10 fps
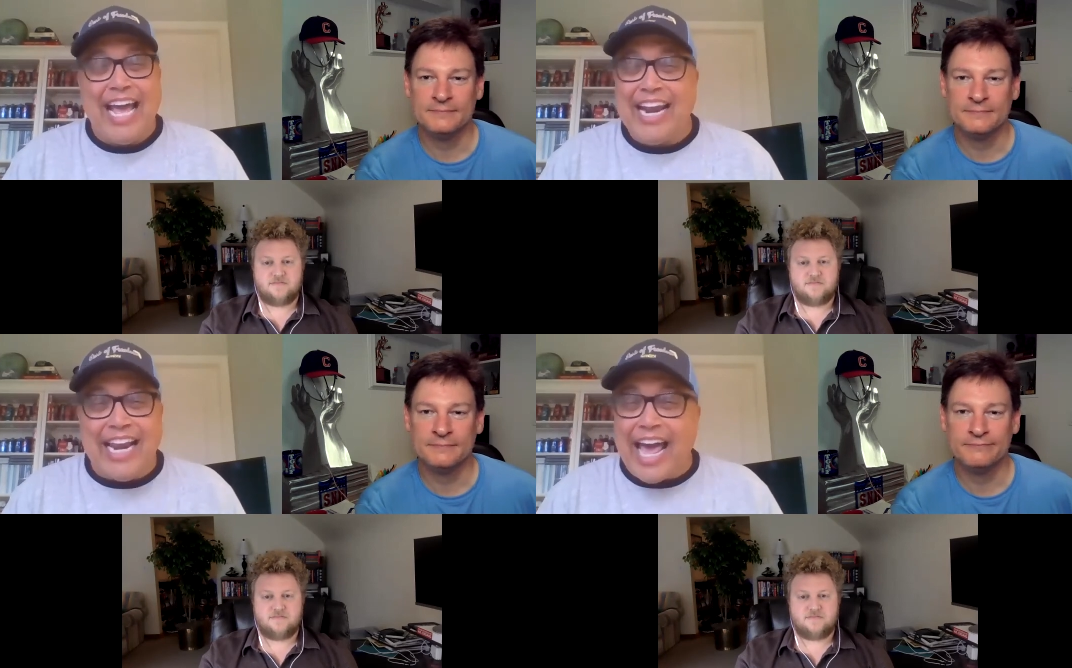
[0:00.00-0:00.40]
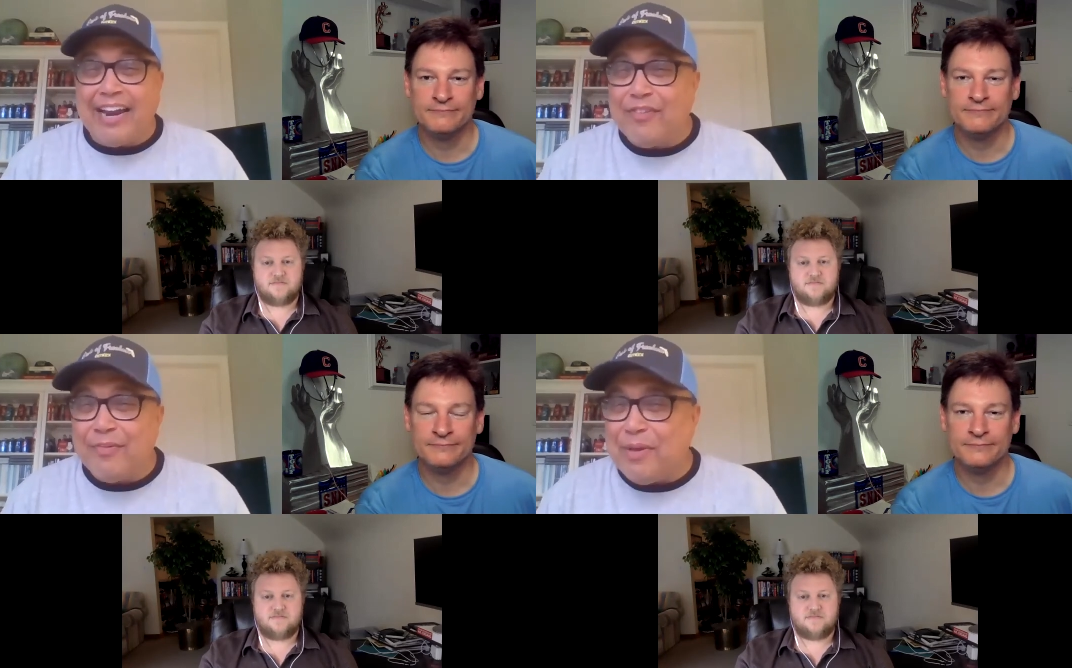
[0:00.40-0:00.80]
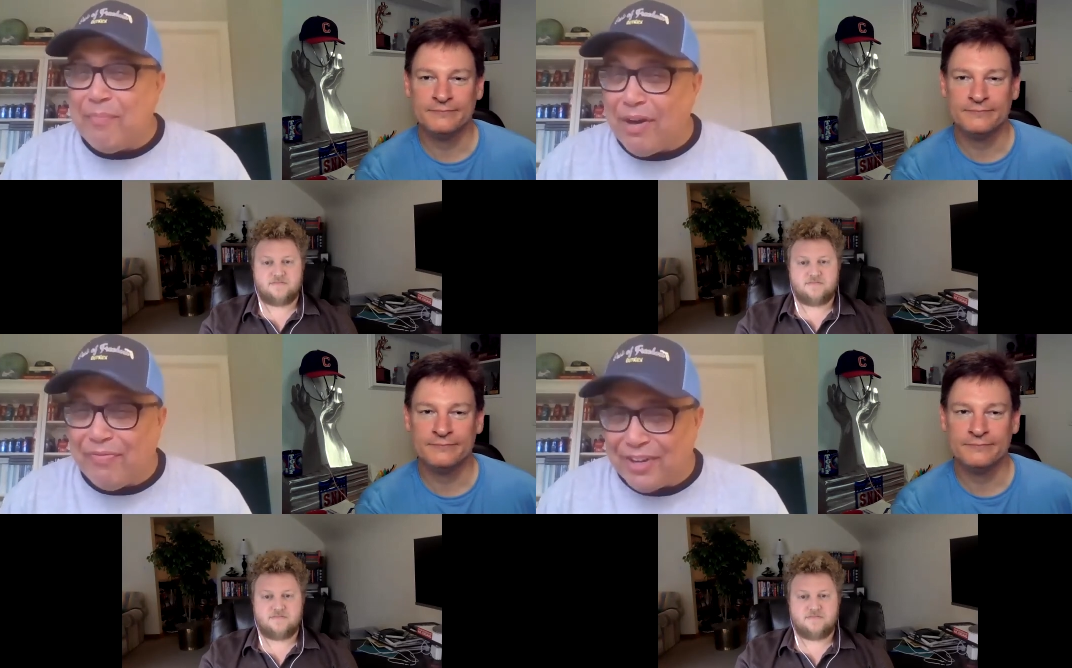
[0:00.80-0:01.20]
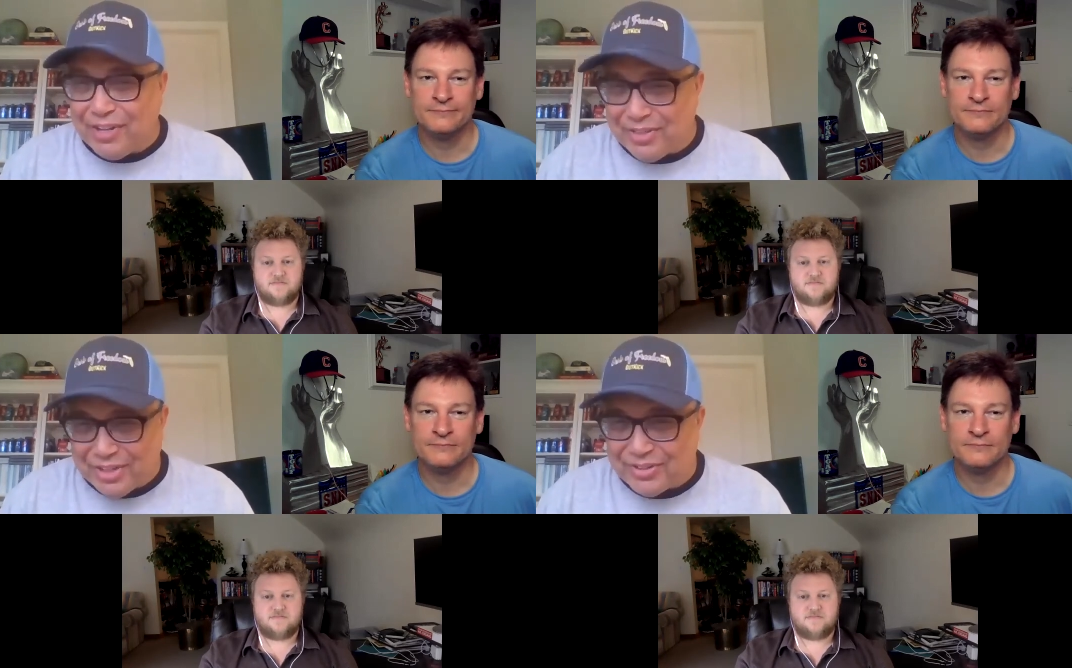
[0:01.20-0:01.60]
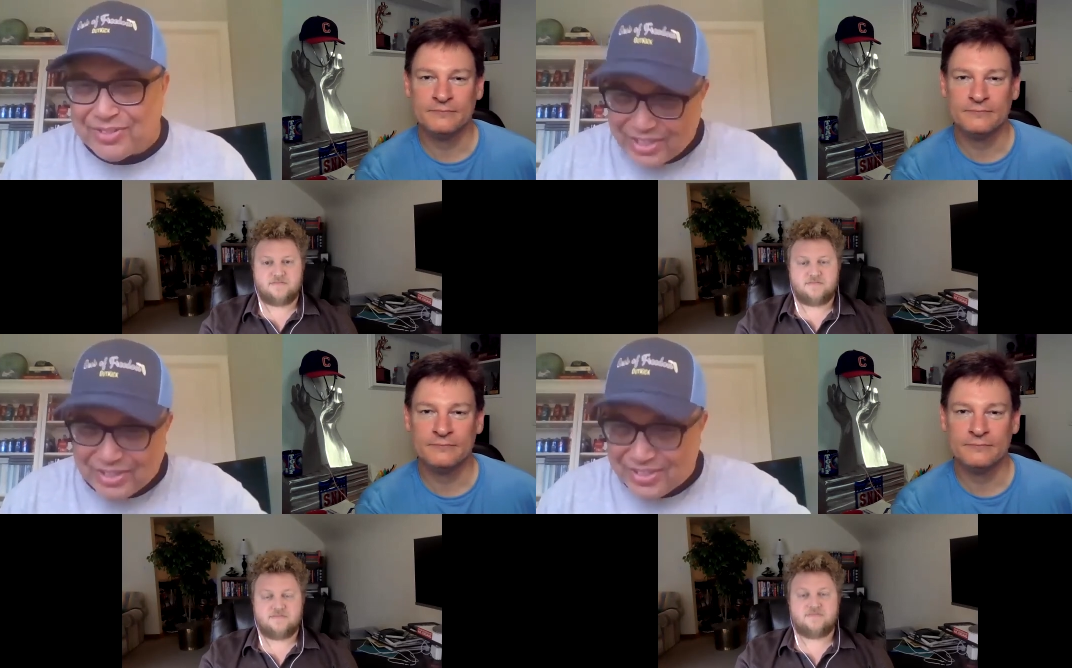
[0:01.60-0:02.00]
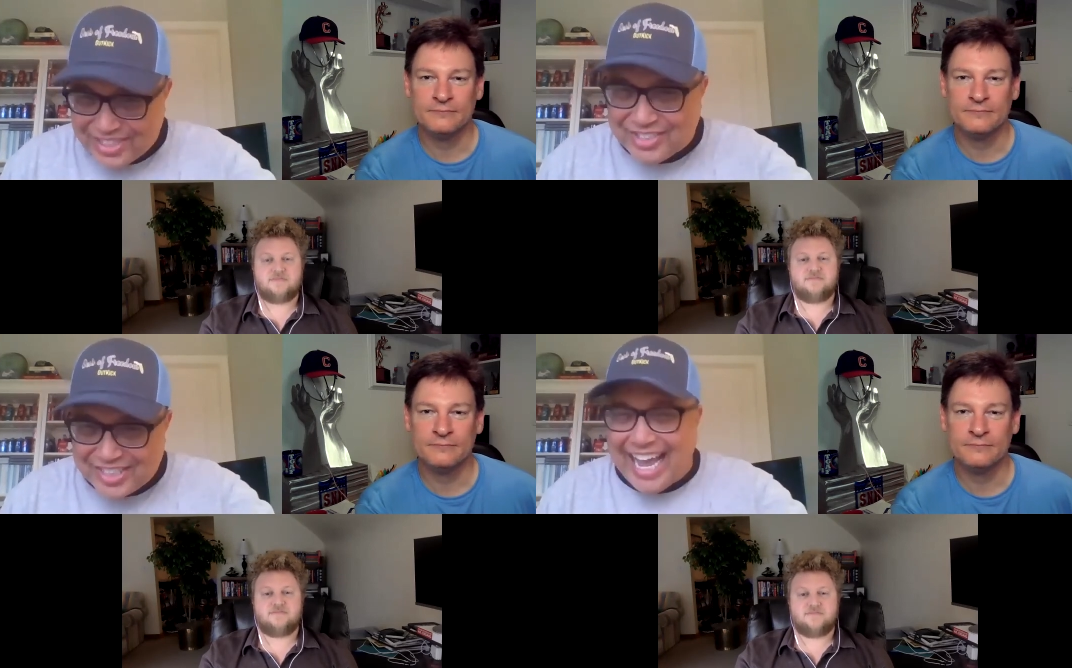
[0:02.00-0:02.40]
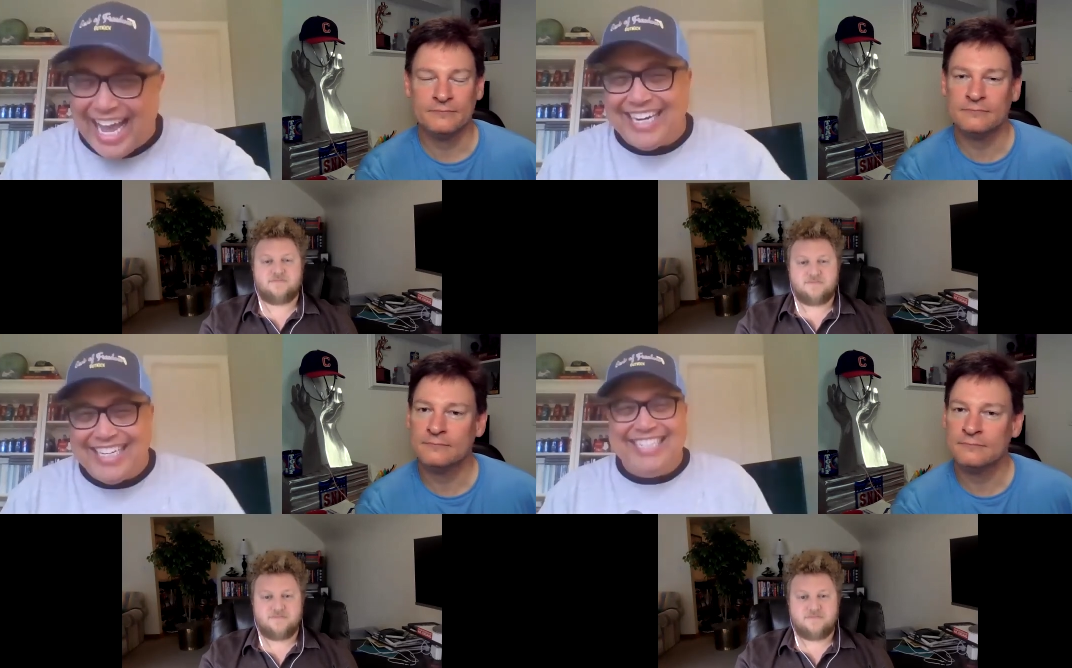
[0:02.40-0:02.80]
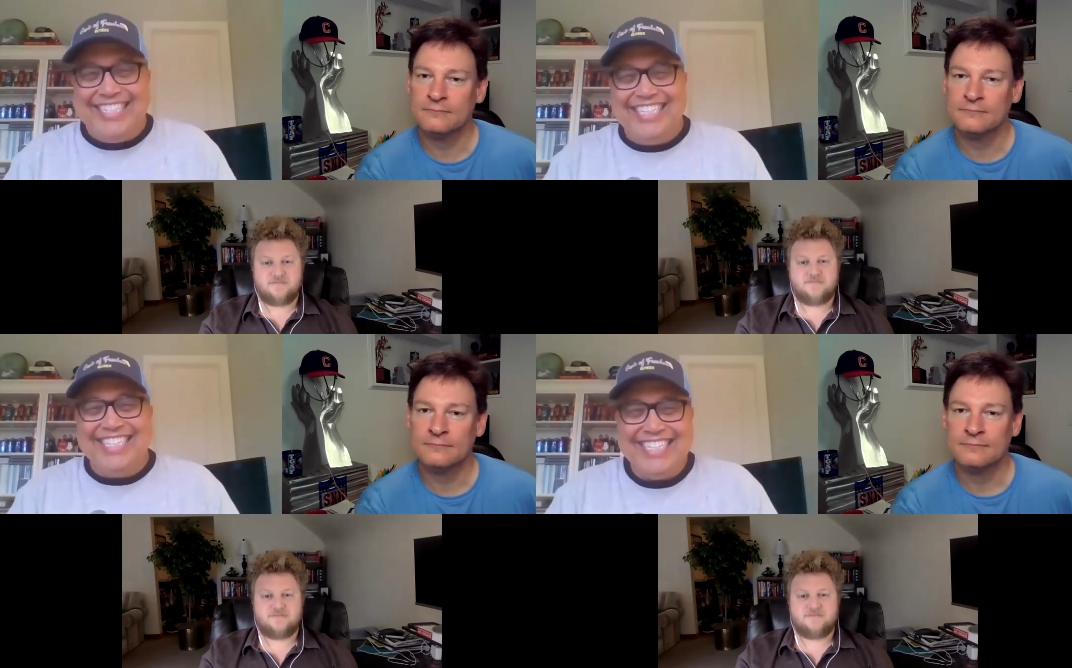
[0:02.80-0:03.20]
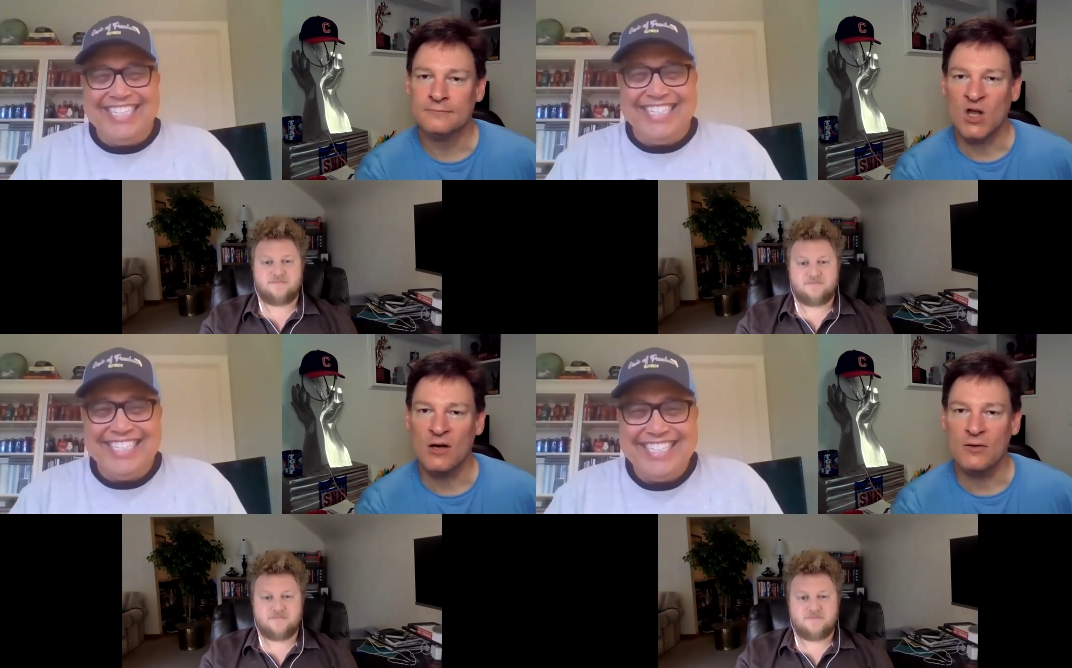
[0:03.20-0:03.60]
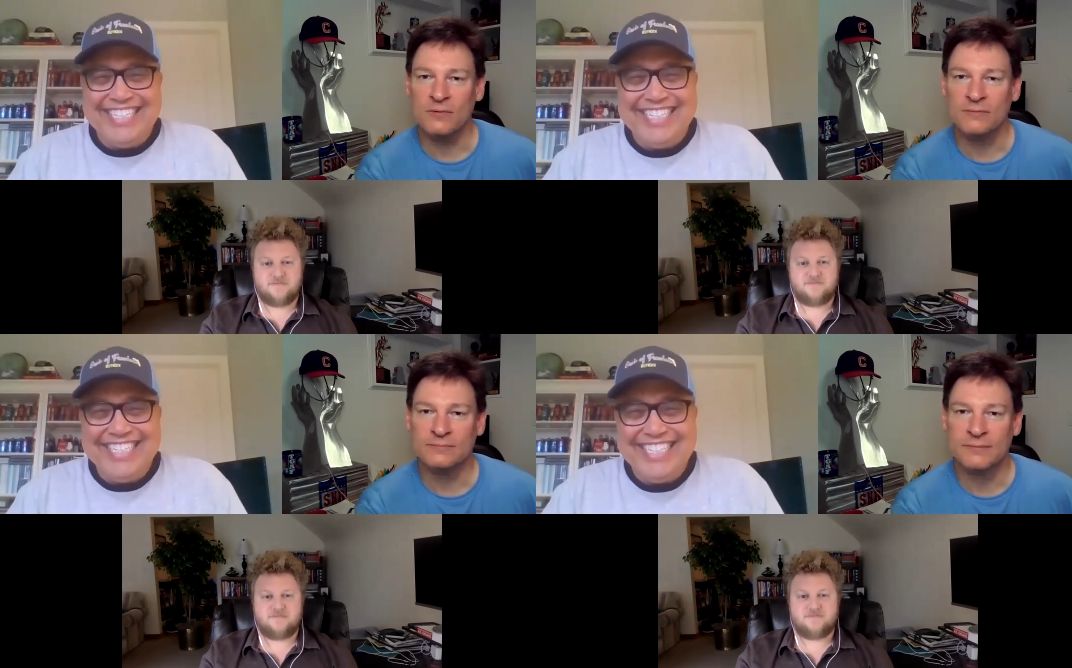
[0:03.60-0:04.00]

Speaker 1: Not a lot of them in Buffalo, though. So there's that. No?